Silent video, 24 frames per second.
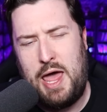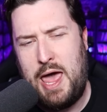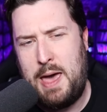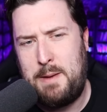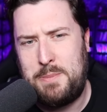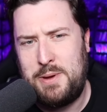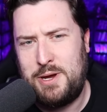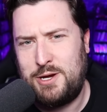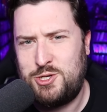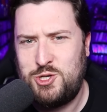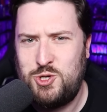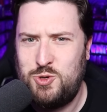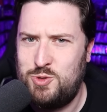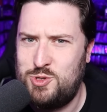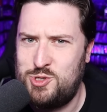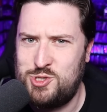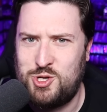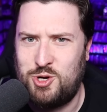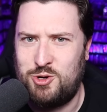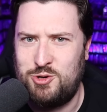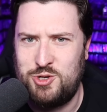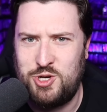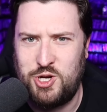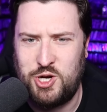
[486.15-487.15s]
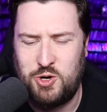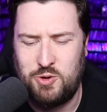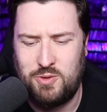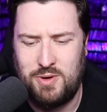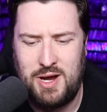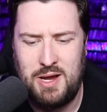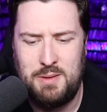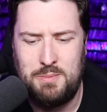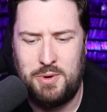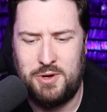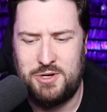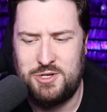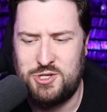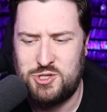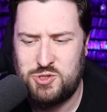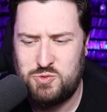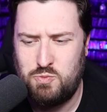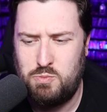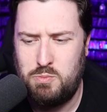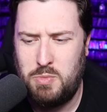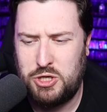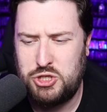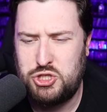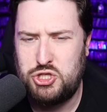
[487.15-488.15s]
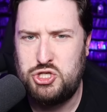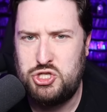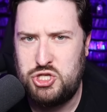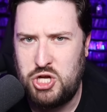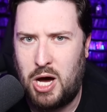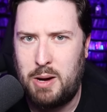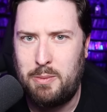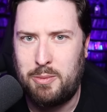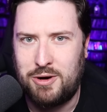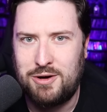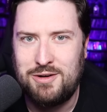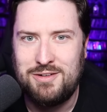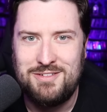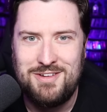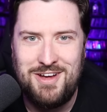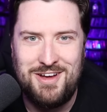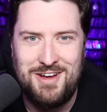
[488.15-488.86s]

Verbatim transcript: epic to a certain degree, but just much dumber,